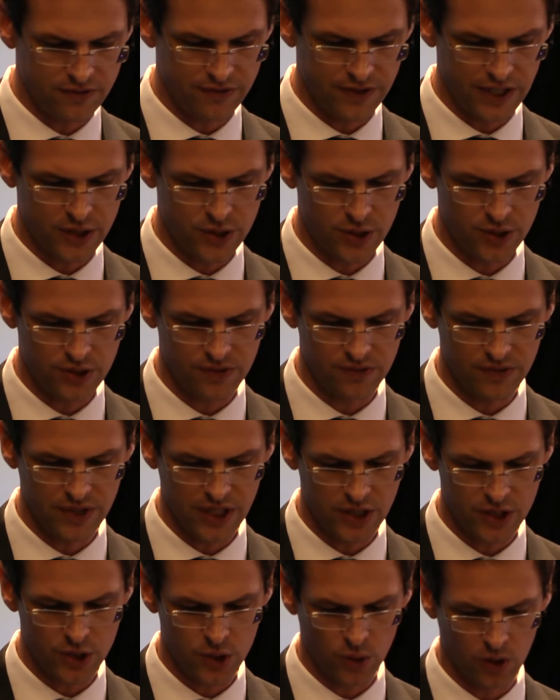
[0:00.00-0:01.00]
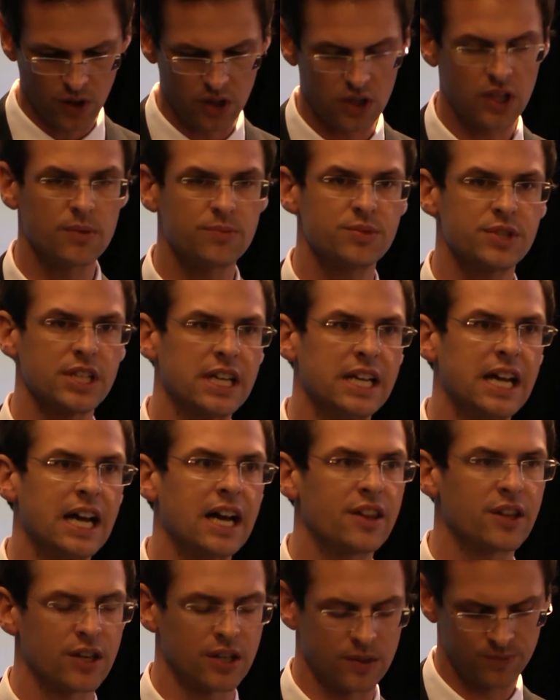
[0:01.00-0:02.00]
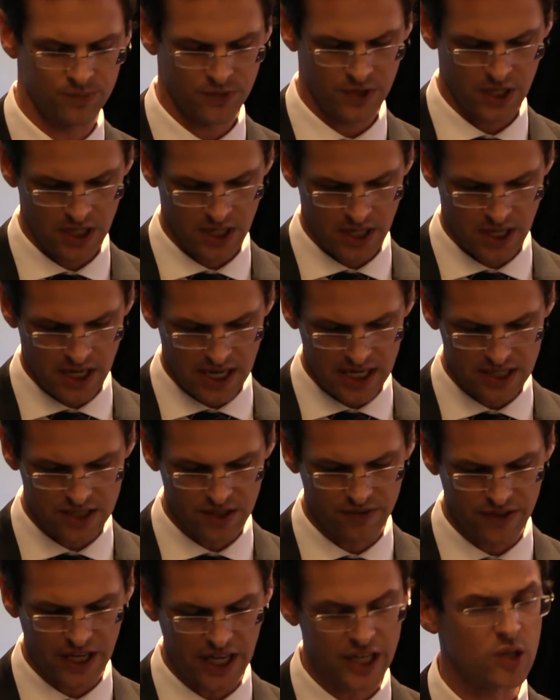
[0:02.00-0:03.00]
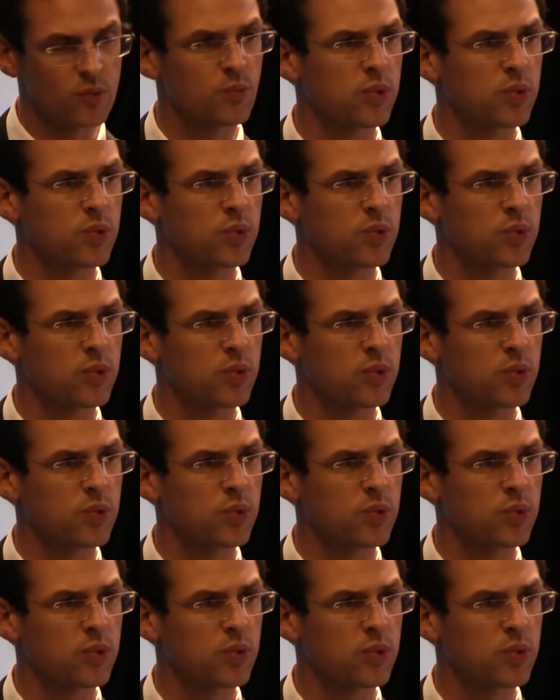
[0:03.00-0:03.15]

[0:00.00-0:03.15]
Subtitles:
features of Nearshore are lumped together as a value